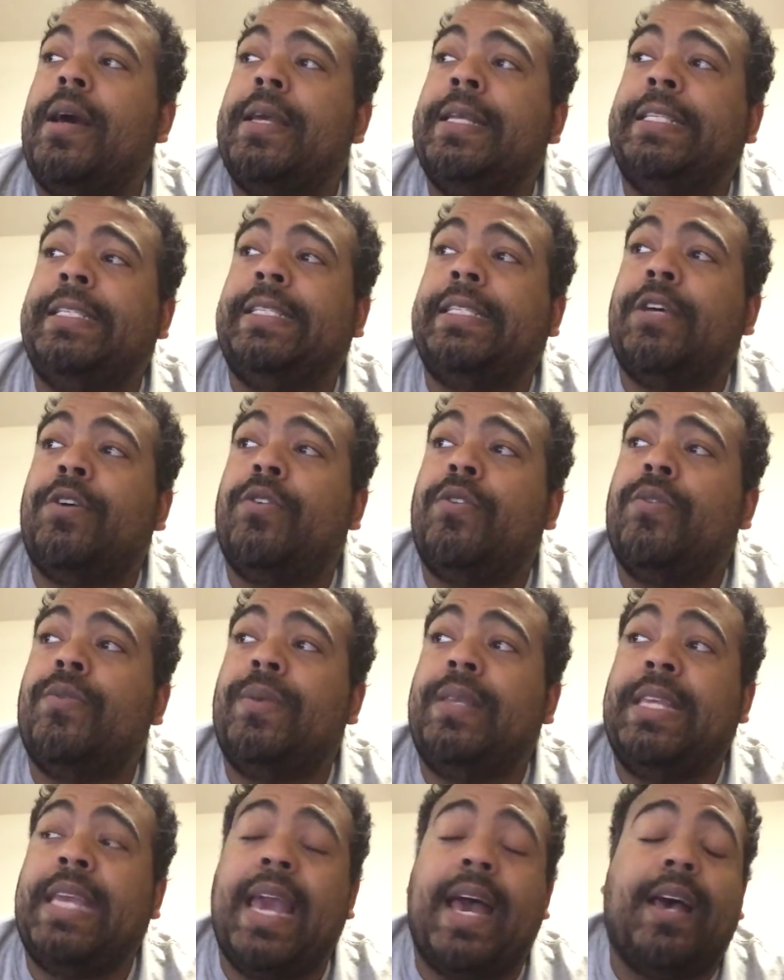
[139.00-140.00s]
So
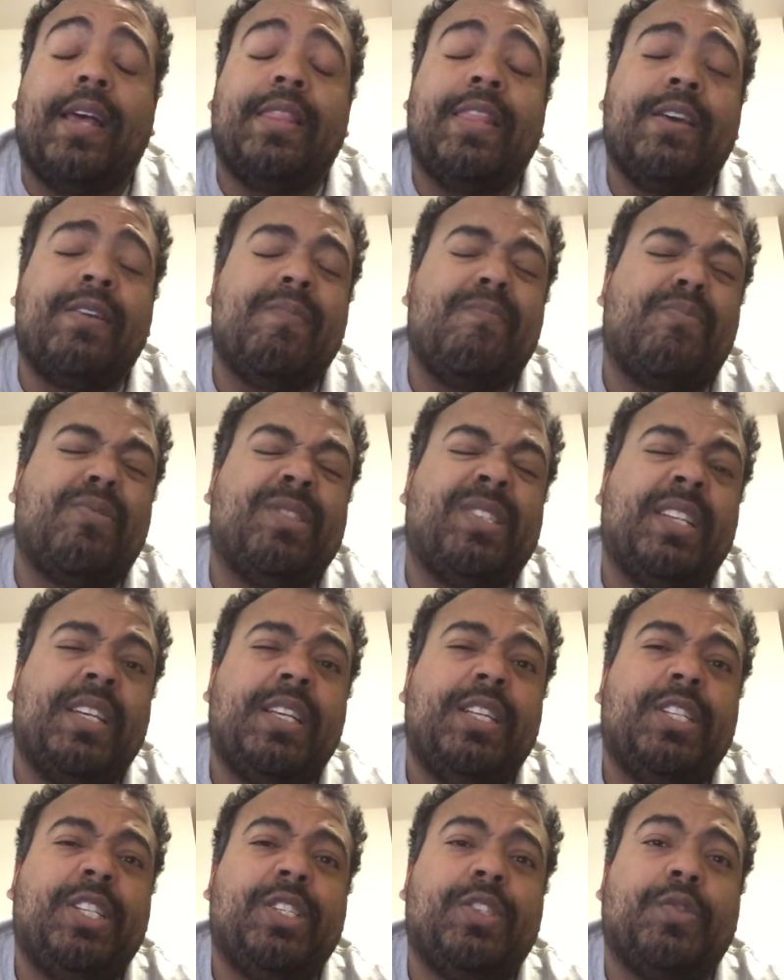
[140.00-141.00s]
yeah, the
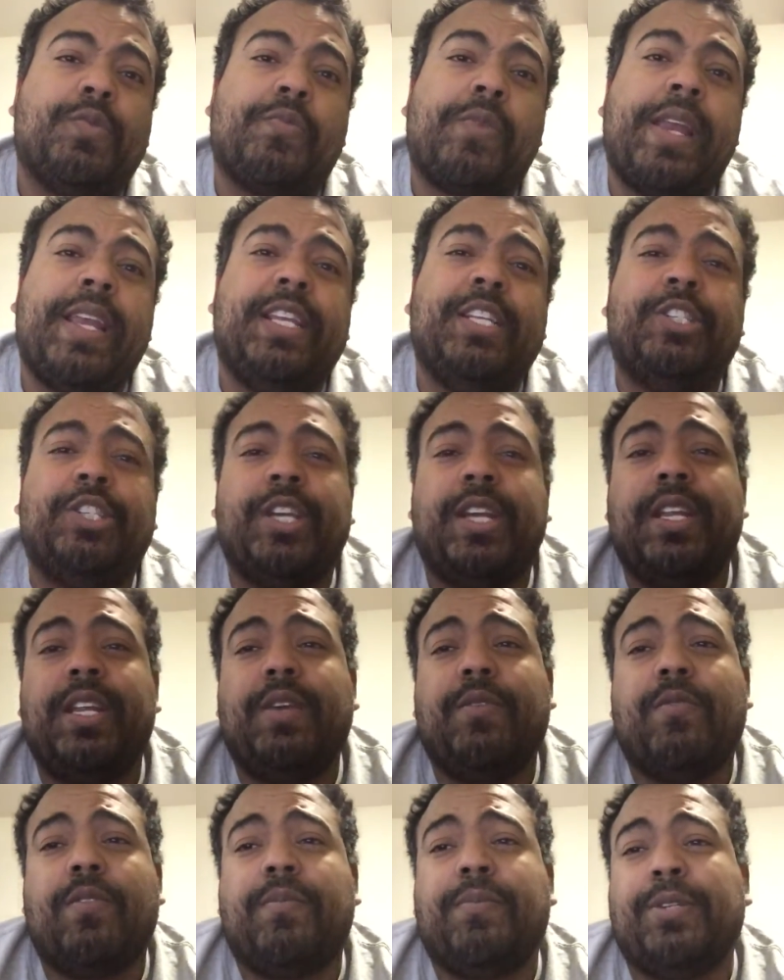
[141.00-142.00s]
percentages range
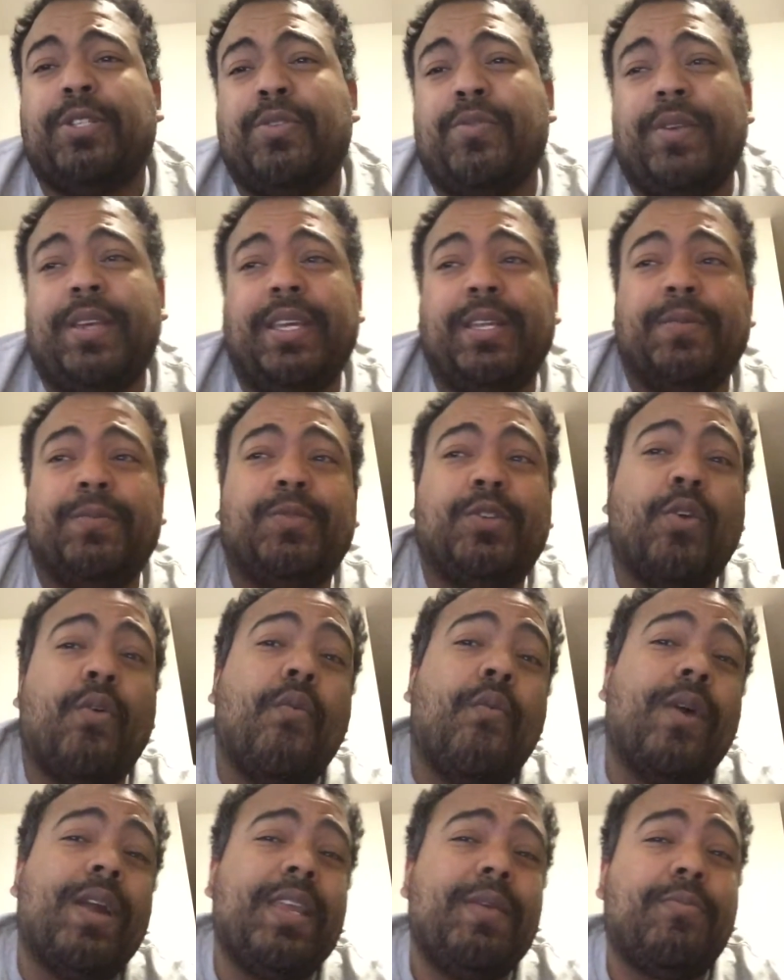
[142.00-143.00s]
anywhere between
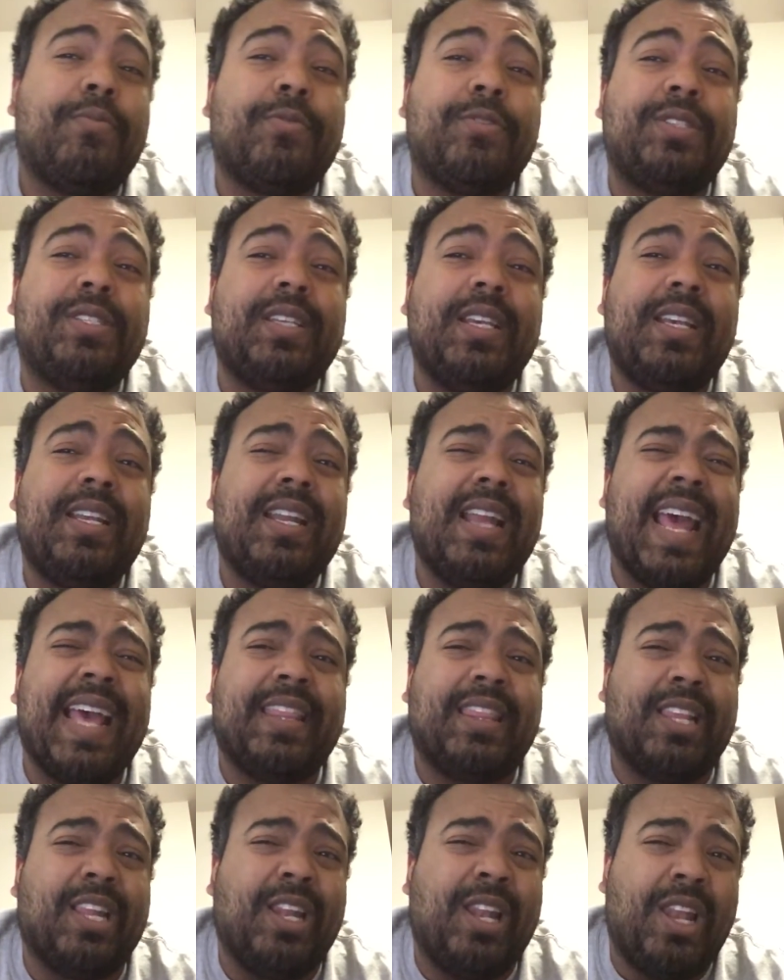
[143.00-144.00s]
20%
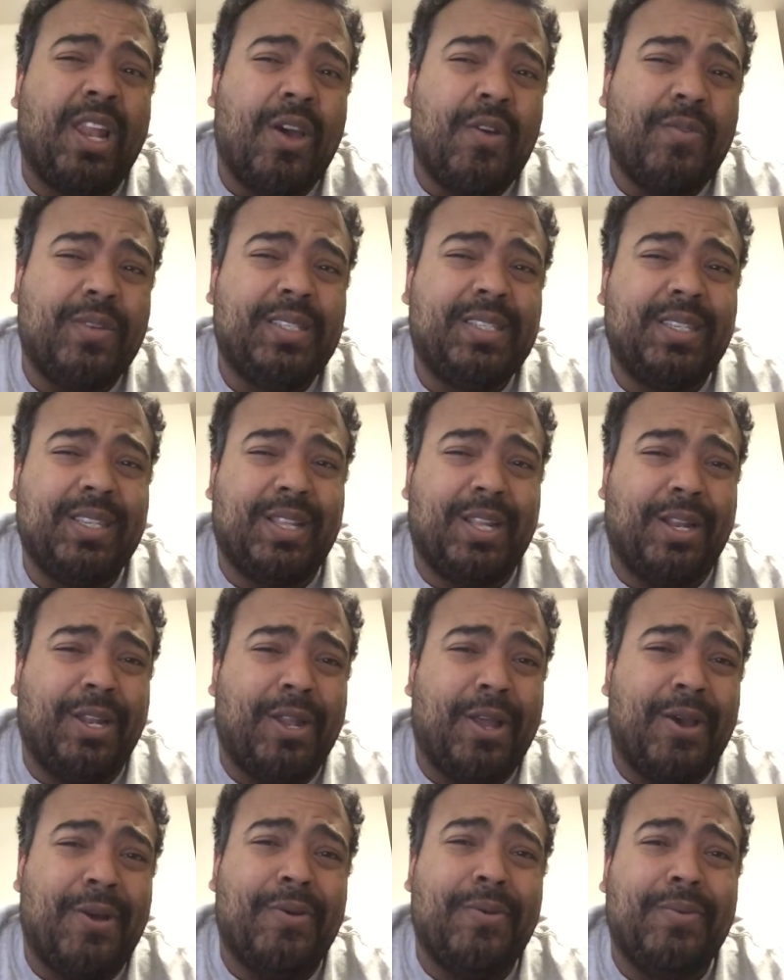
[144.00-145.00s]
at the lowest of the
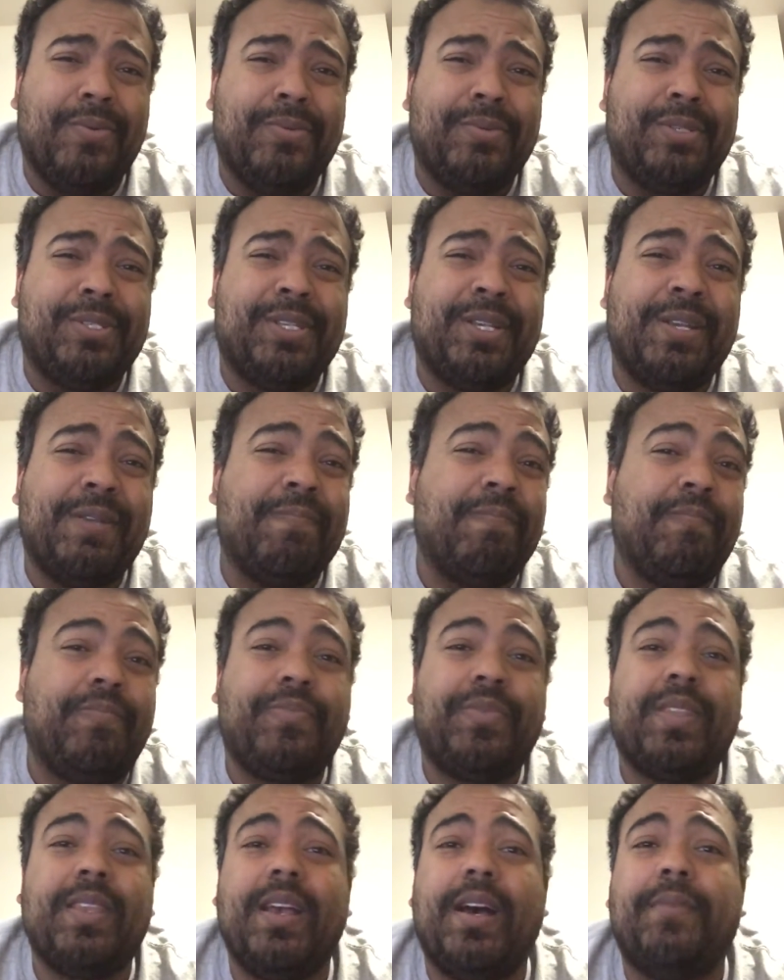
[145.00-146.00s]
lows,
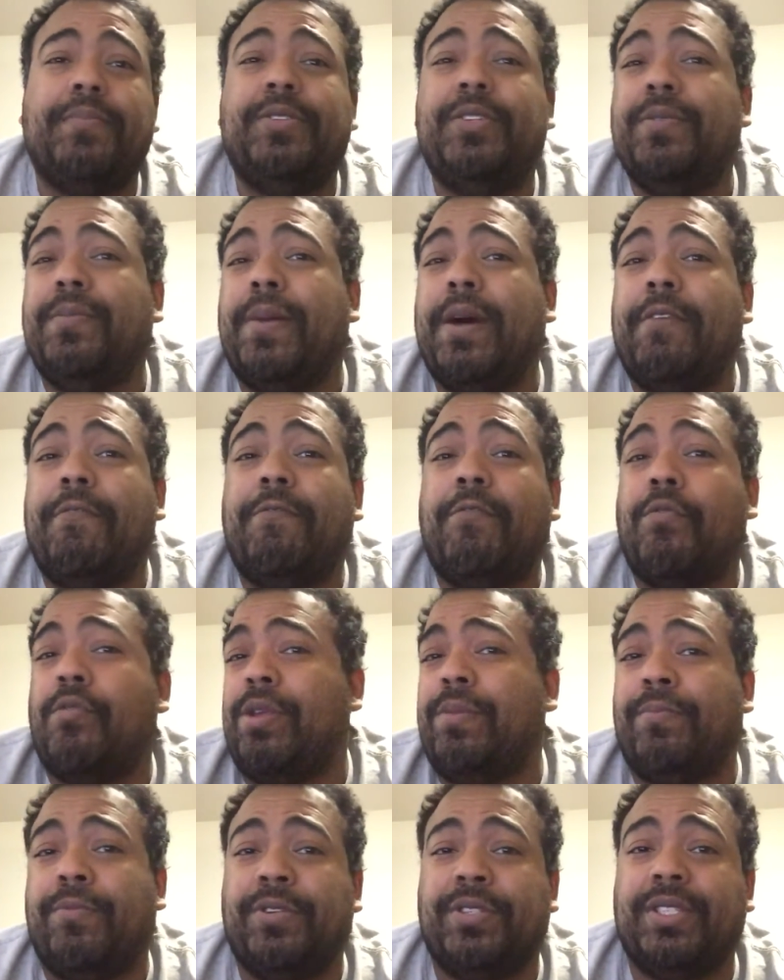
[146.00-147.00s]
up to about
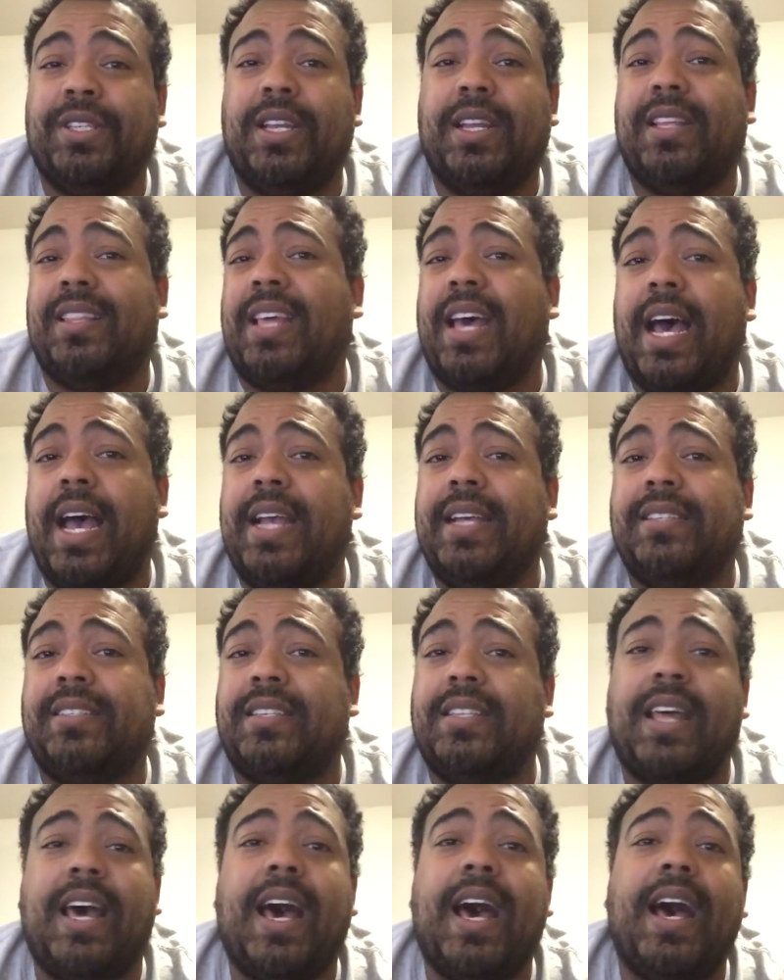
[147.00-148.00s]
40% at the highest
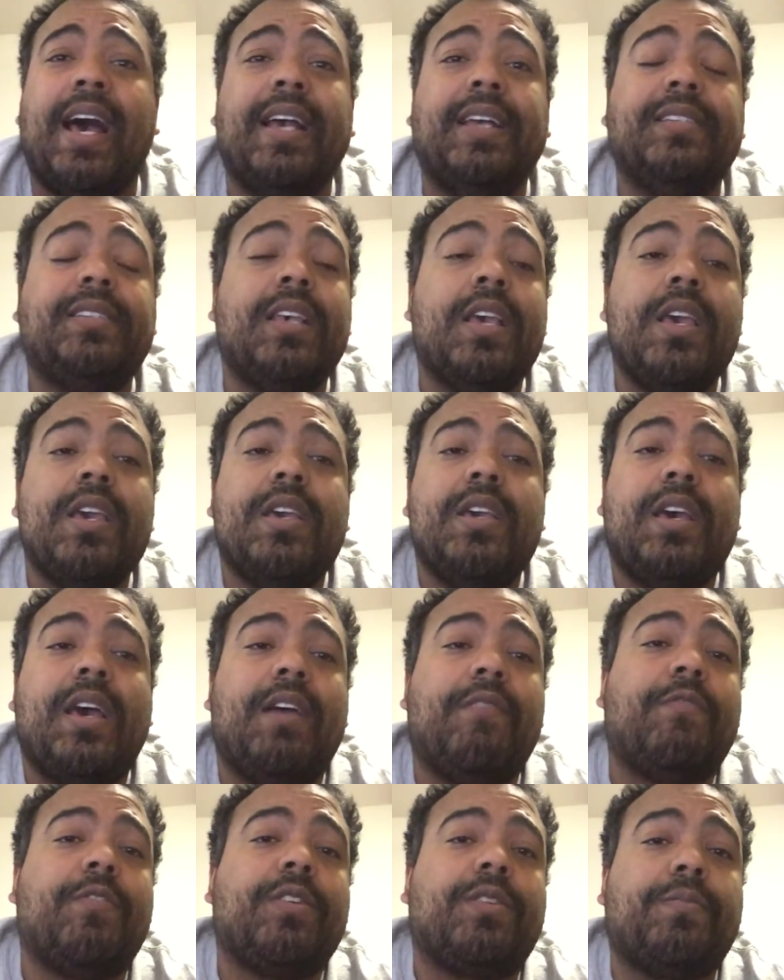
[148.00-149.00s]
of the highs.
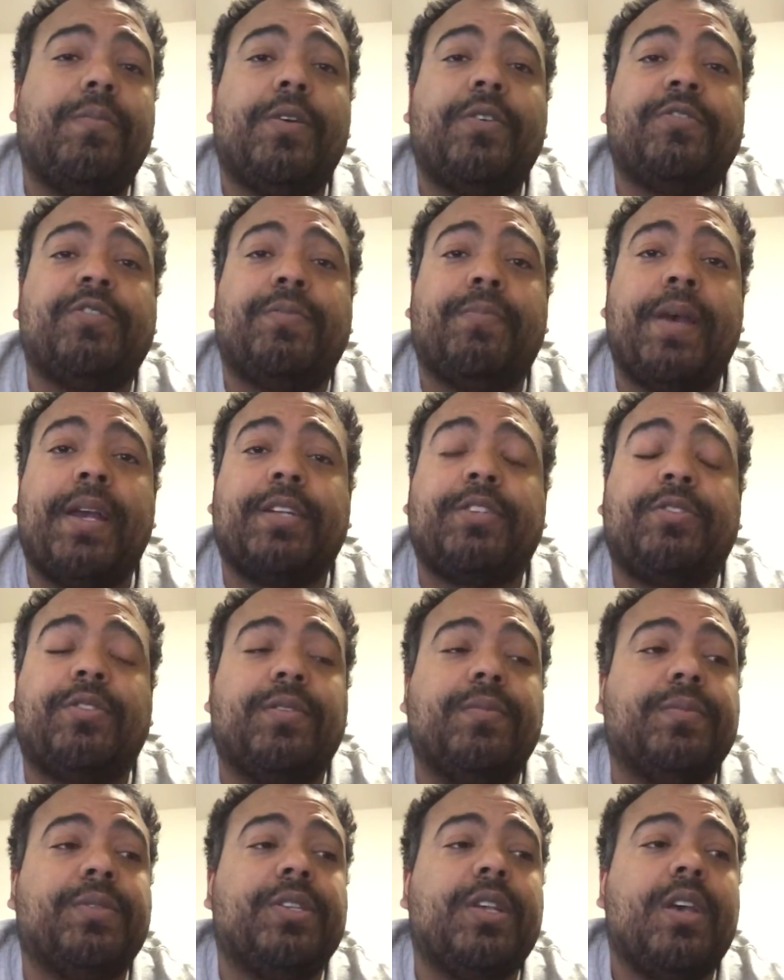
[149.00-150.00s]
I've worked both
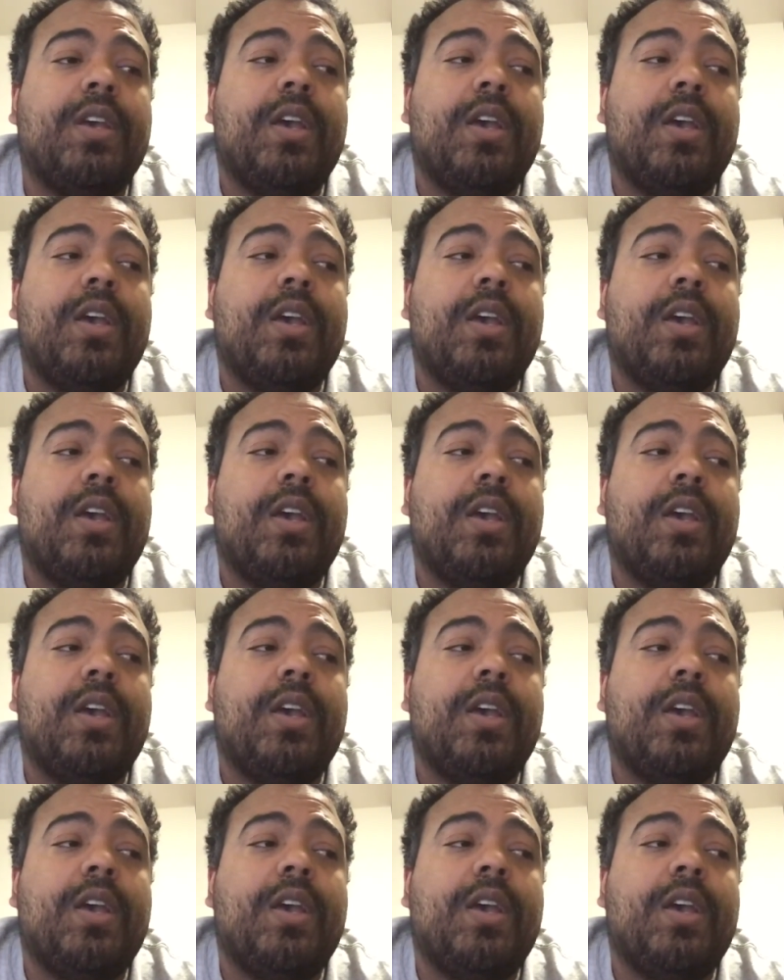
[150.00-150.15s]
spectrums.